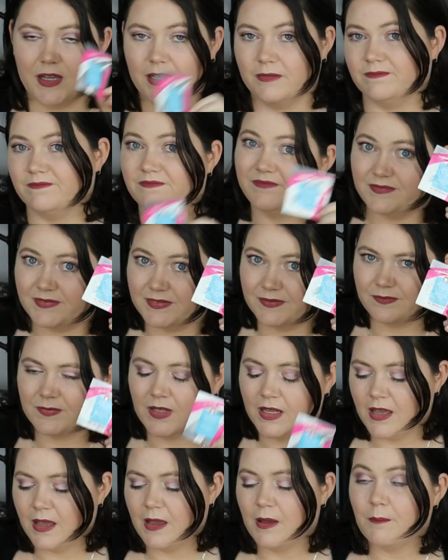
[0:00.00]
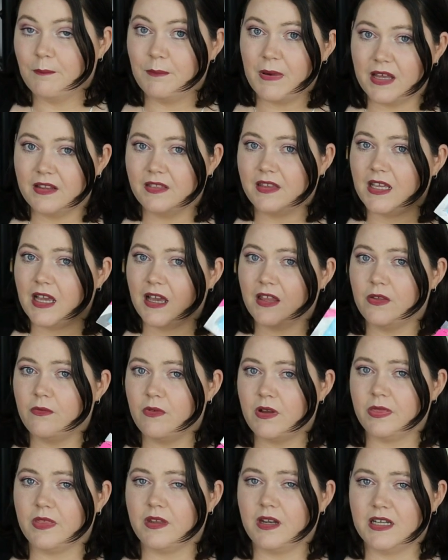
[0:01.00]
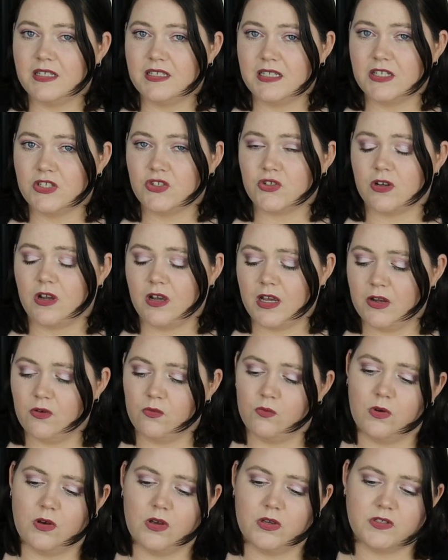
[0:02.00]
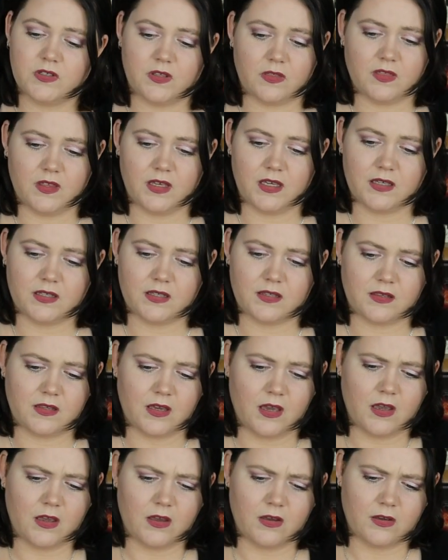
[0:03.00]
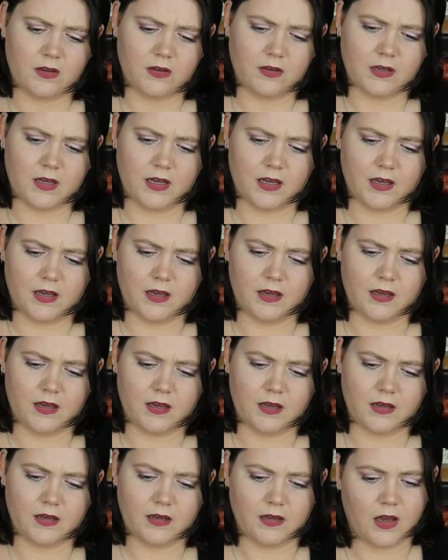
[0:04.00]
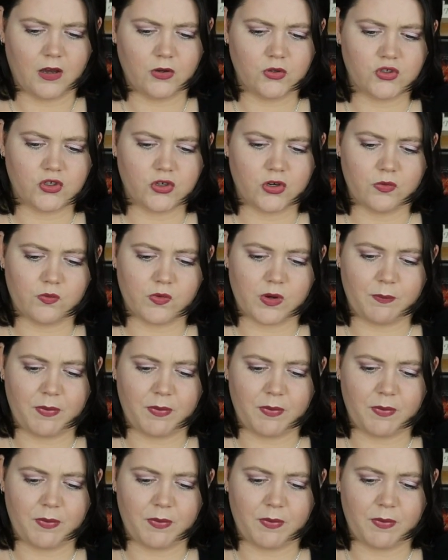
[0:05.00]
And but the other one that I did try was this Ultra